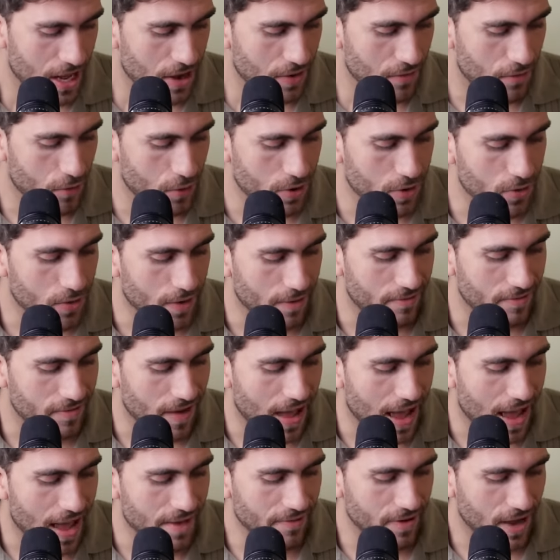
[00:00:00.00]
for you have
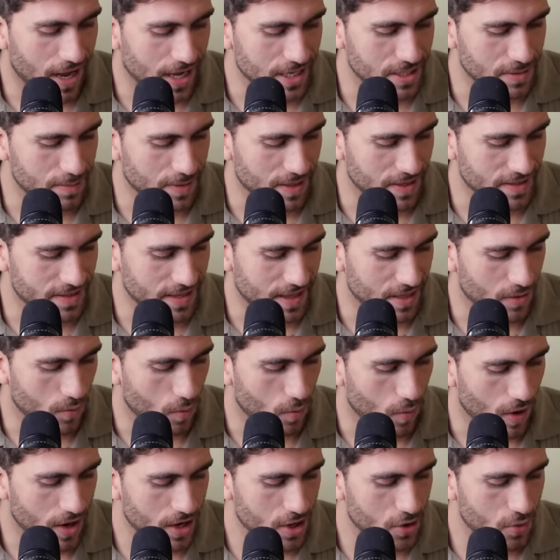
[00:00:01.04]
five husbands, and the
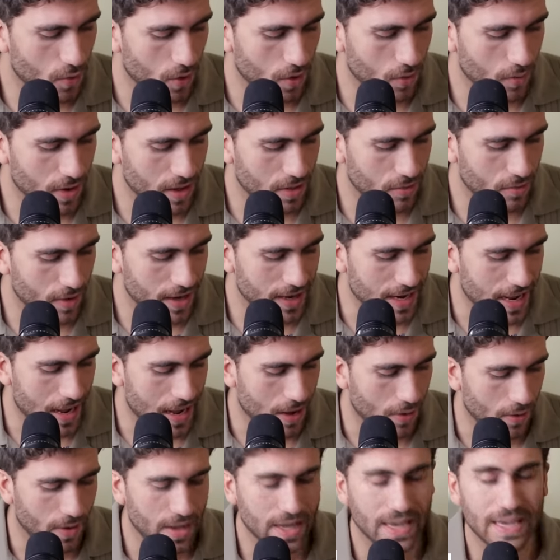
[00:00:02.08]
one you are with right
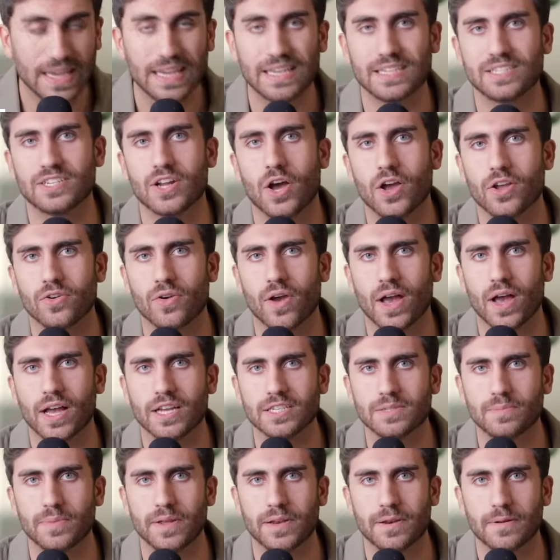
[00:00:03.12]
now is not your
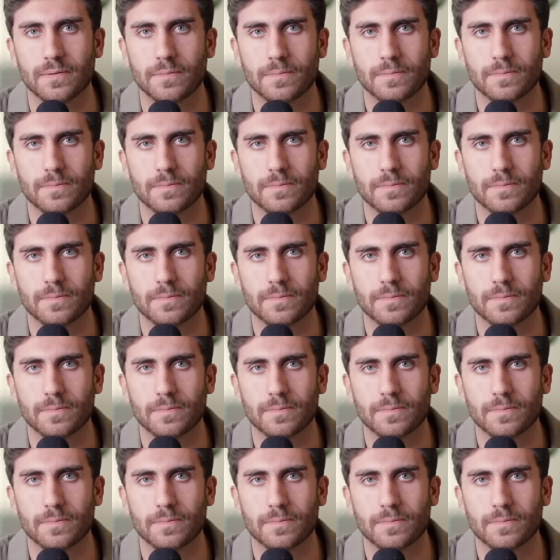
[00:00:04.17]
husband.